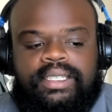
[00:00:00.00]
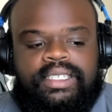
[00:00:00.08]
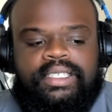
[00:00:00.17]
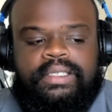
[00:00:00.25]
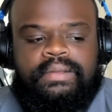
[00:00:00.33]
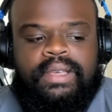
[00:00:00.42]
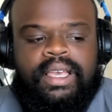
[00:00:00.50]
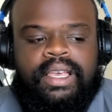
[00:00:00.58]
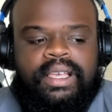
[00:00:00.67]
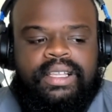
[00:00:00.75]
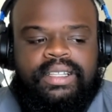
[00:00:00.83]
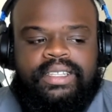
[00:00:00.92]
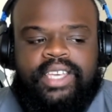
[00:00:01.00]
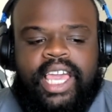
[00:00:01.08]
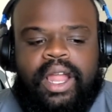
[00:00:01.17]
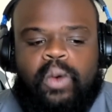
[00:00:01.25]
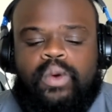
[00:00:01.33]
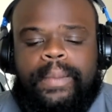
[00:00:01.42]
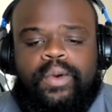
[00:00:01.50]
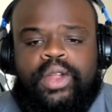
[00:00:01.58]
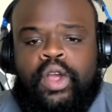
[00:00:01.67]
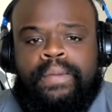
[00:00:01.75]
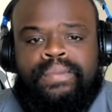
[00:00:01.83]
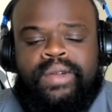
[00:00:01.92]
just, you got a woman with
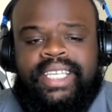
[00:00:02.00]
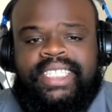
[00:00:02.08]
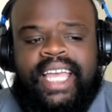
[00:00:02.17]
her breast